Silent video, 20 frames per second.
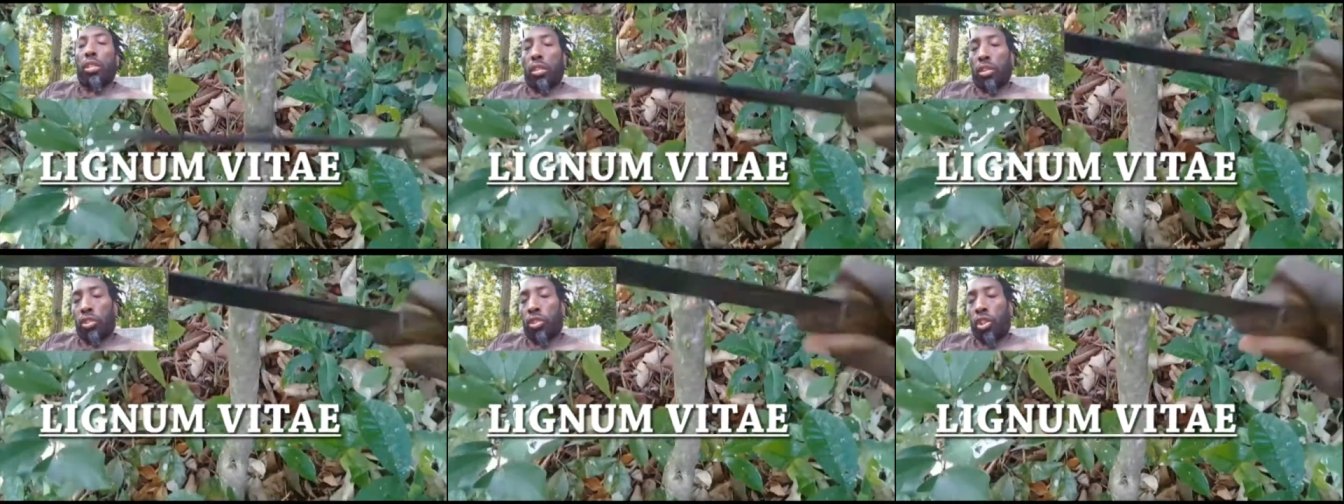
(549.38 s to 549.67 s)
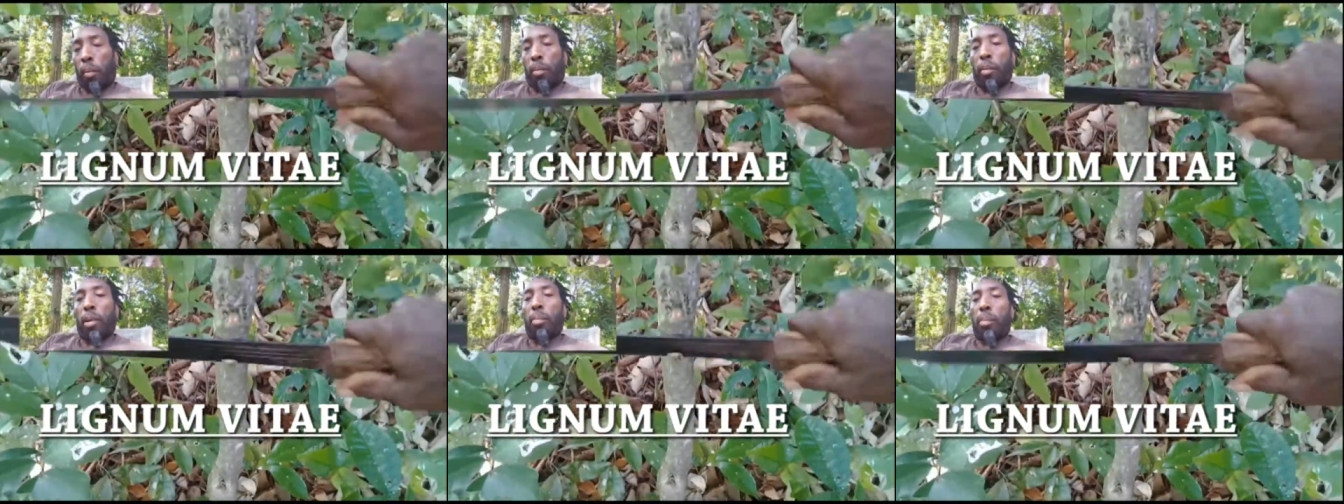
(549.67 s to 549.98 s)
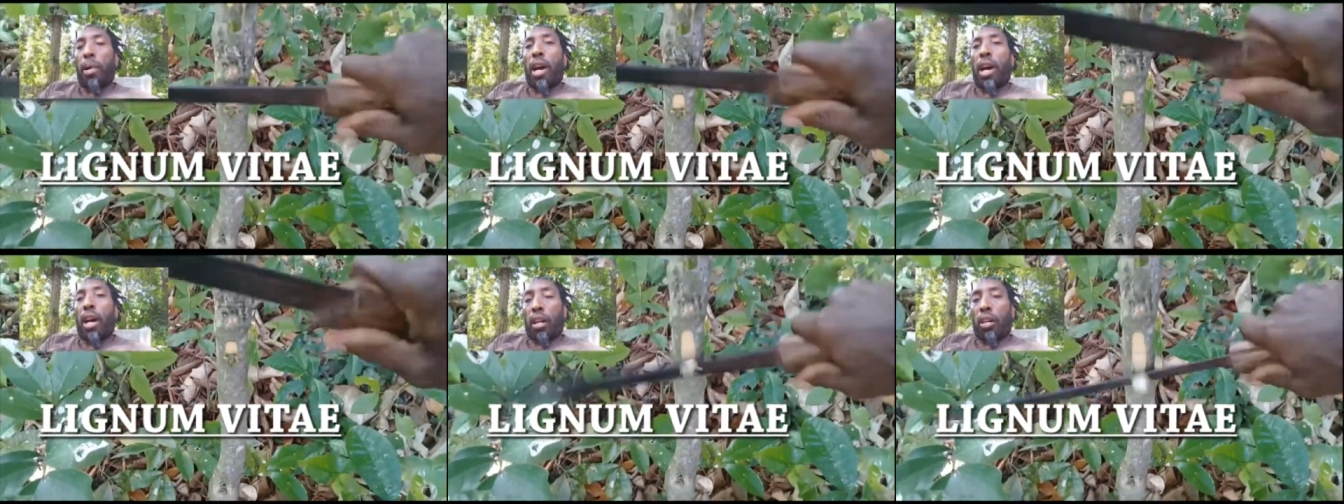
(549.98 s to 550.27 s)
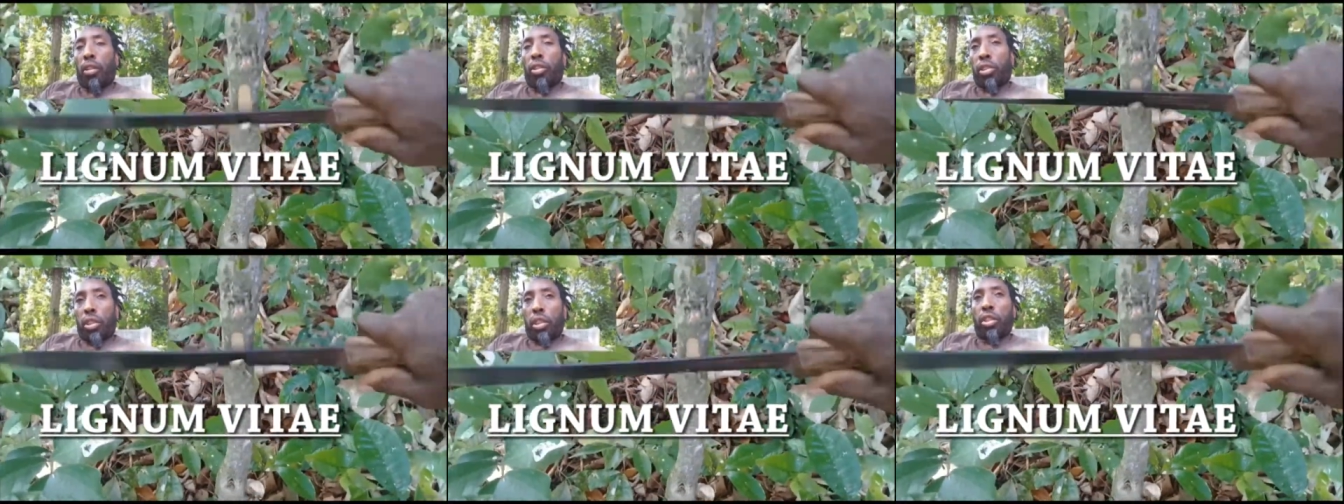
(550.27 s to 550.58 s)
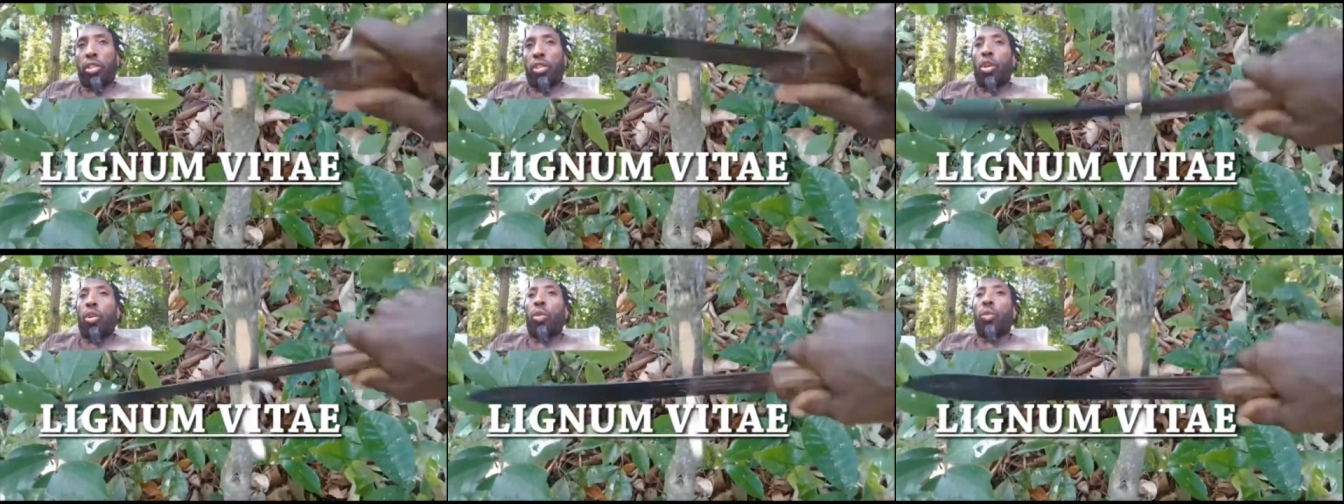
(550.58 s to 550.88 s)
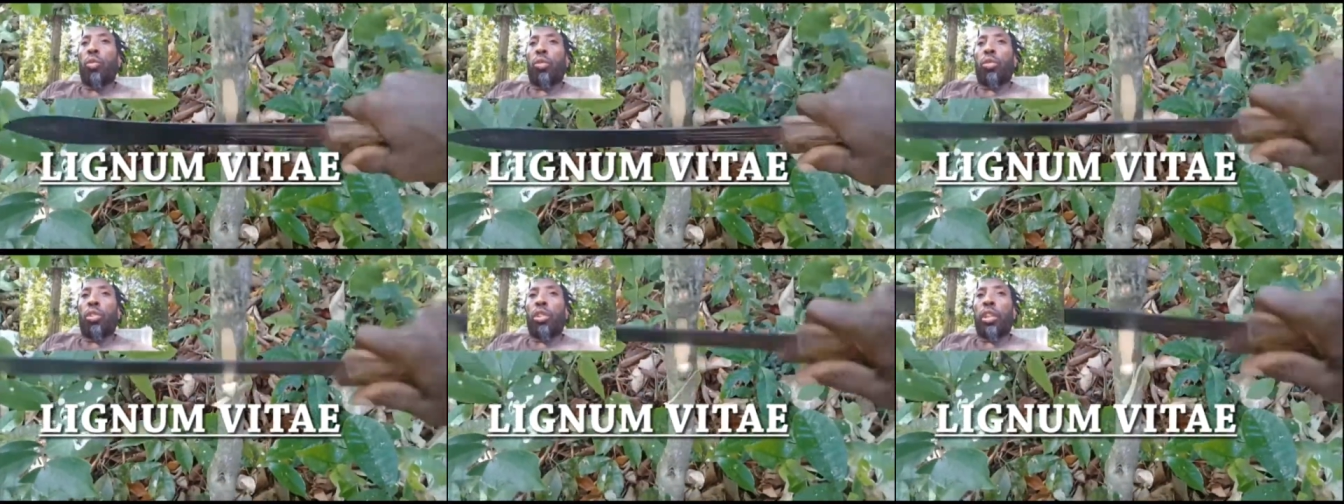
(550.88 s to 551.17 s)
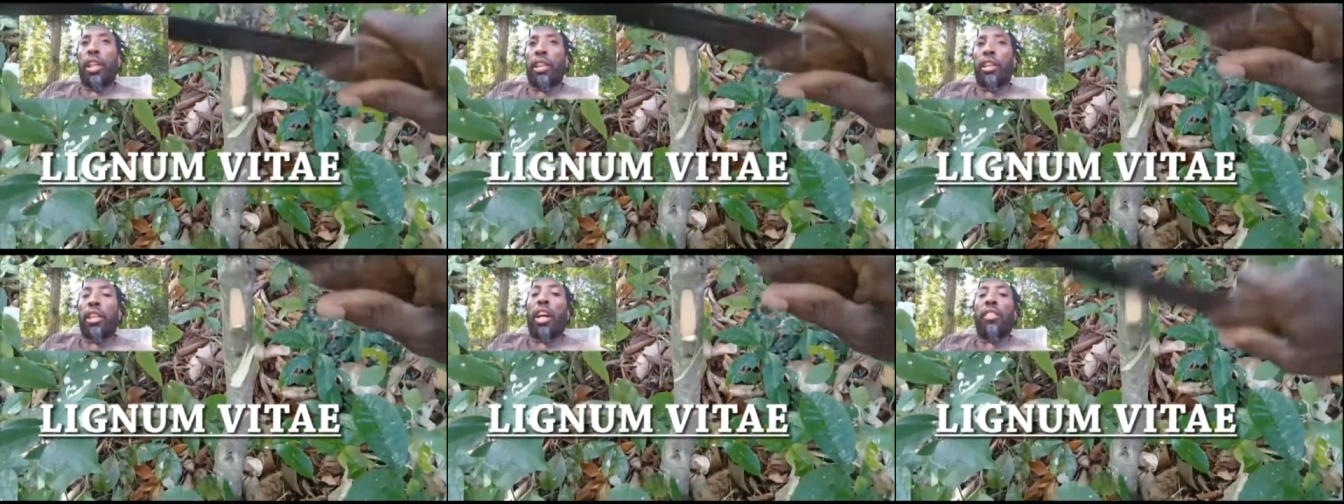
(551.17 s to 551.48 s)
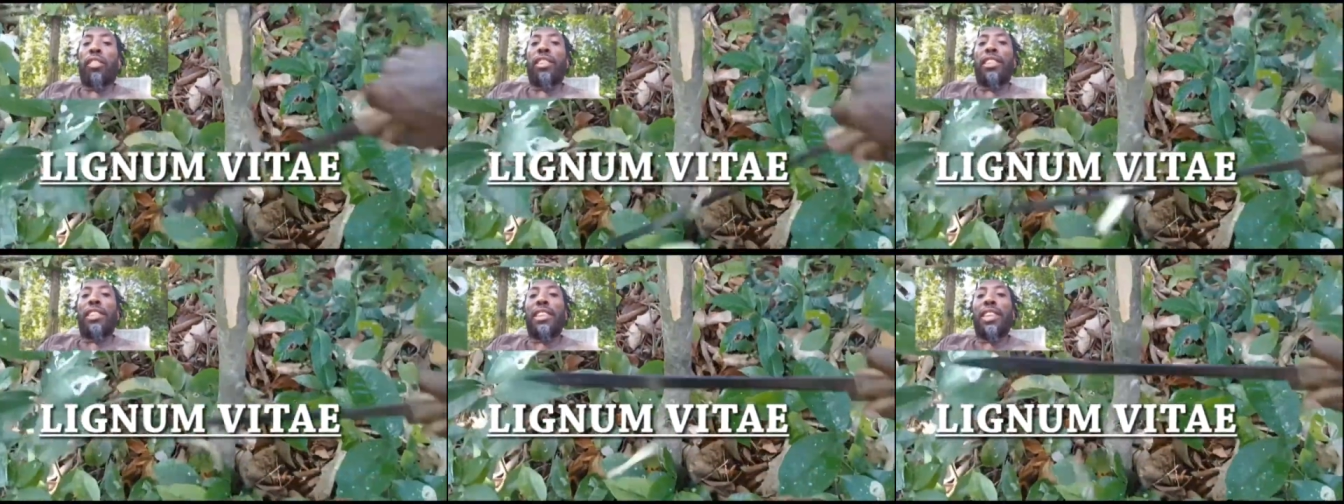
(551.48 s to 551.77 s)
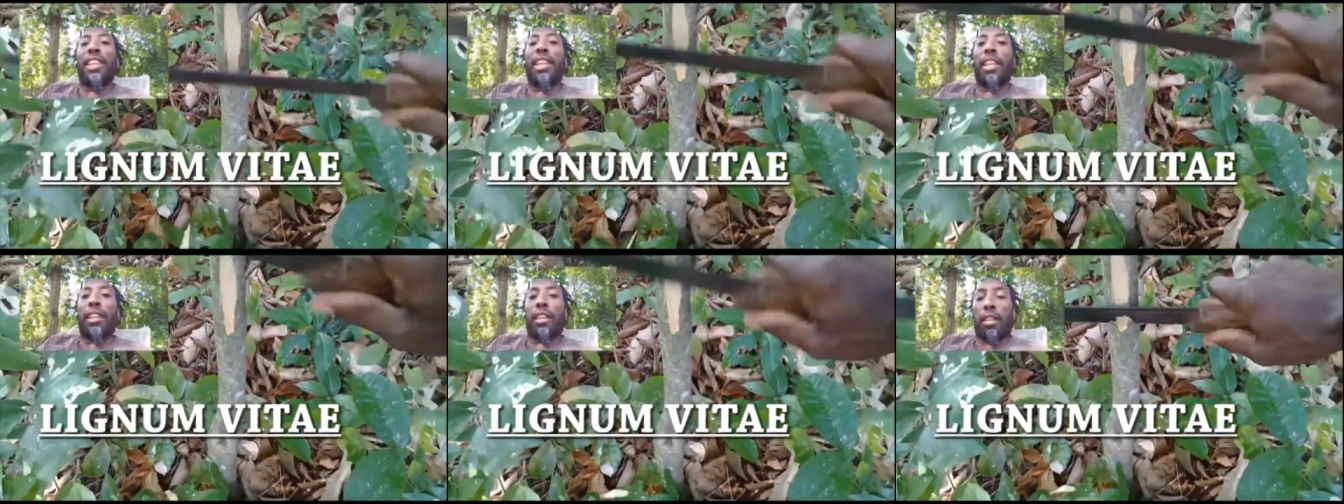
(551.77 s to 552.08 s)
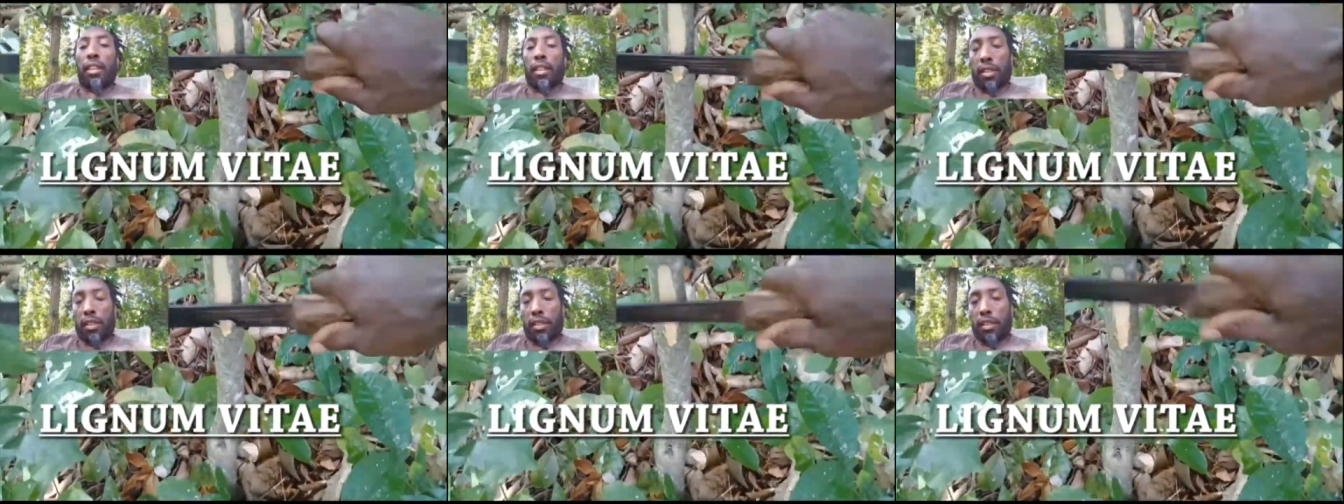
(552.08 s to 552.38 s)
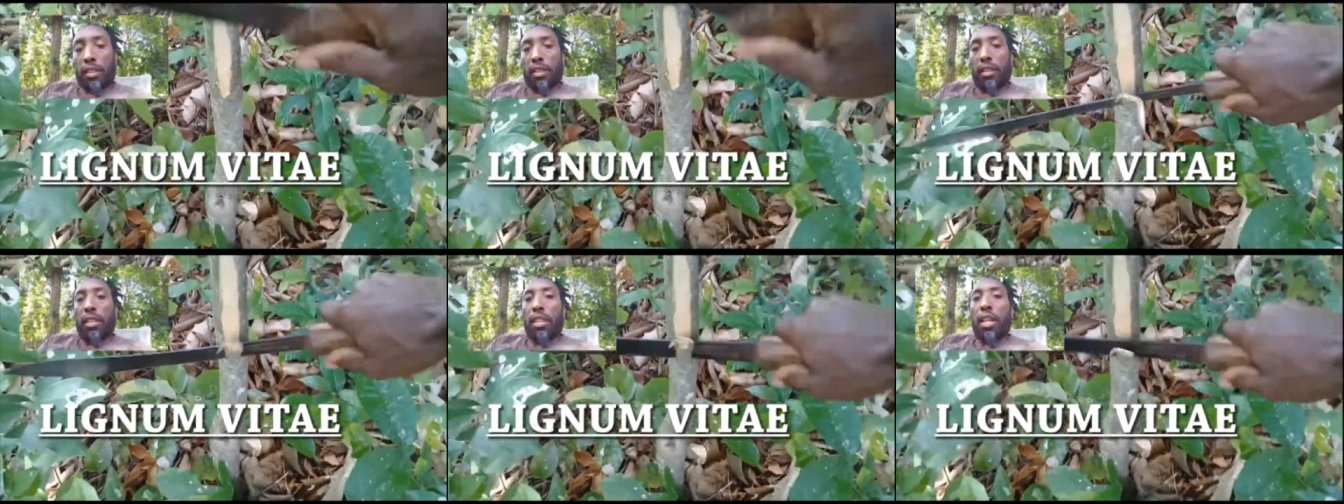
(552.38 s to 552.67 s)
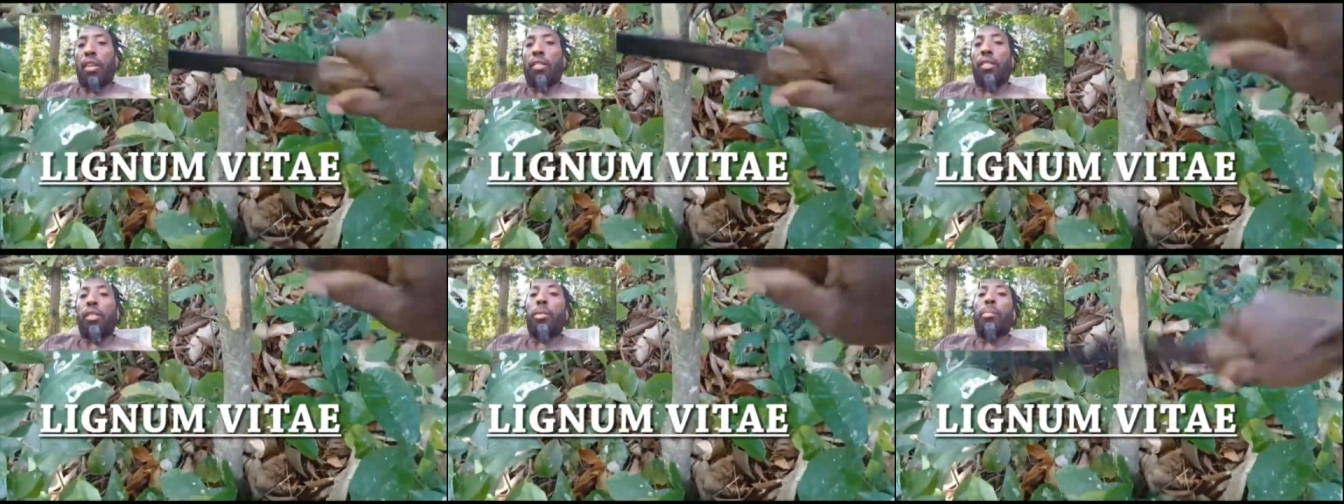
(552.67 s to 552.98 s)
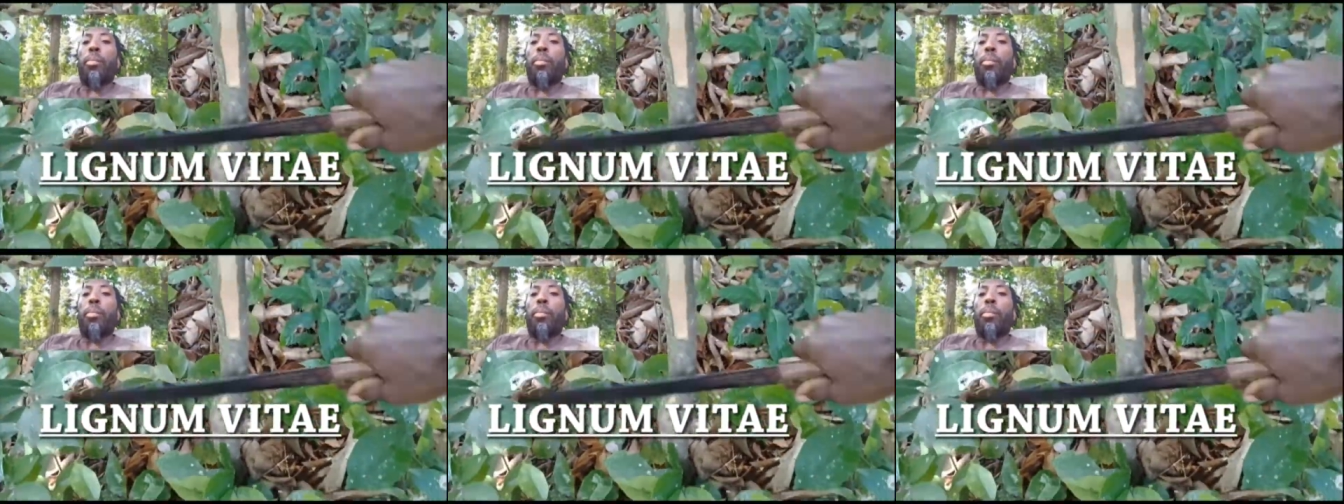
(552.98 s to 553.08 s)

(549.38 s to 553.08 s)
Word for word: chop the bark, cut it down to get off the skin of the